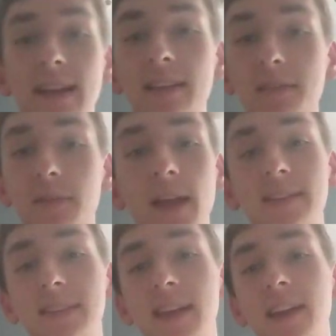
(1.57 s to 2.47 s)
Nathan
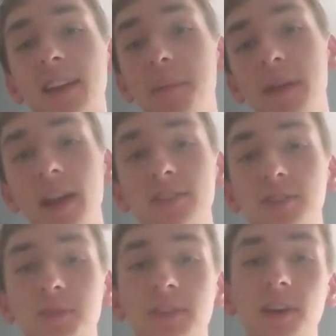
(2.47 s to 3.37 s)
Vance again, coming at
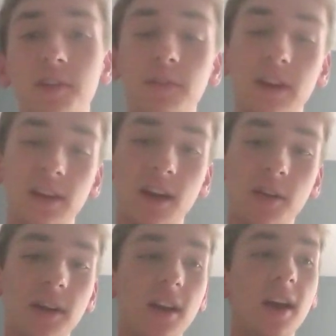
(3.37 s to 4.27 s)
you with another
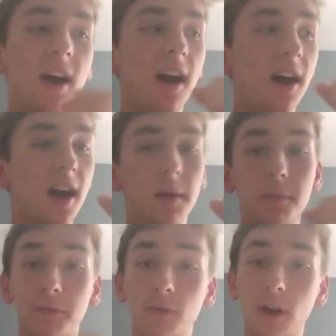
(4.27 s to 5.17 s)
video.
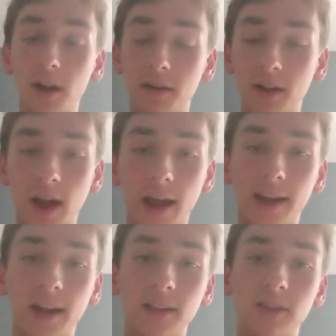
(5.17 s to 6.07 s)
Before I
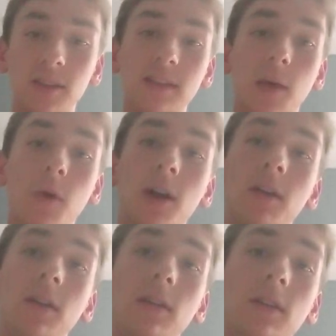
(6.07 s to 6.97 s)
get into this, I want
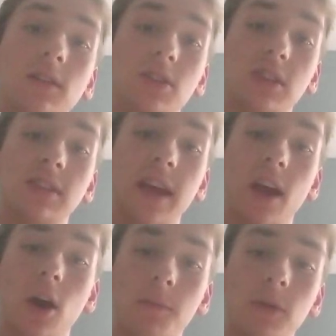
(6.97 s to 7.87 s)
to just say I hope